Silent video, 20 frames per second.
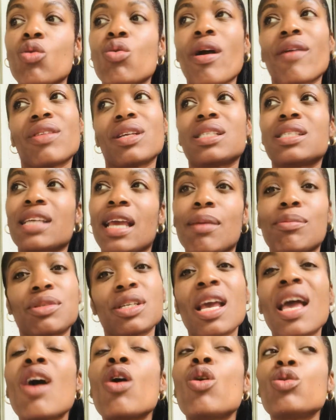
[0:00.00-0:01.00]

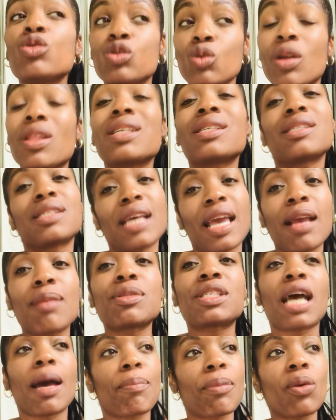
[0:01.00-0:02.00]
who's on the same
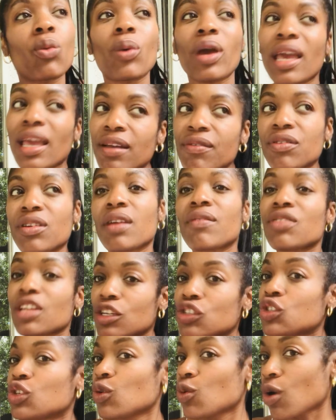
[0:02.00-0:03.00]
type of wavelength
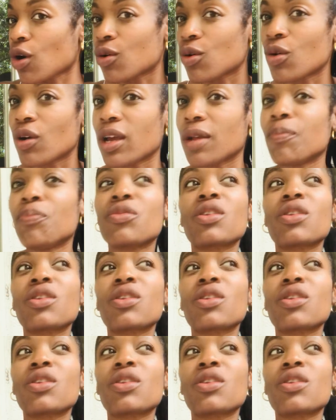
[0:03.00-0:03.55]
that you are on.